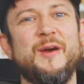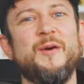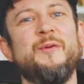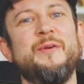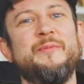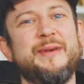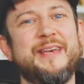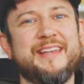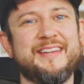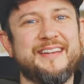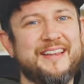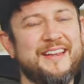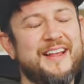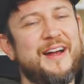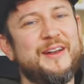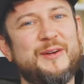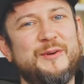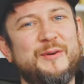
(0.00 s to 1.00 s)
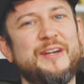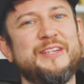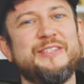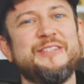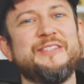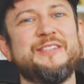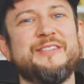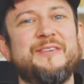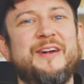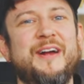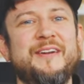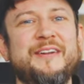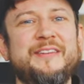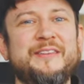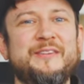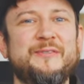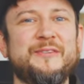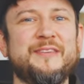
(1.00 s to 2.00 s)
We've been getting a lot of questions
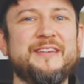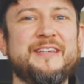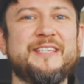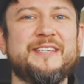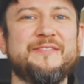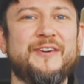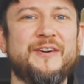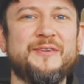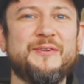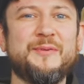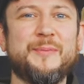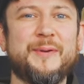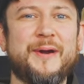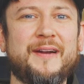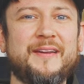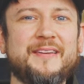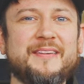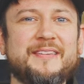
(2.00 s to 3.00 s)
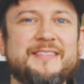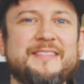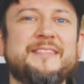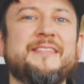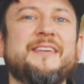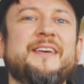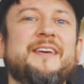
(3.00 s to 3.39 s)
surrounding the release of our new products,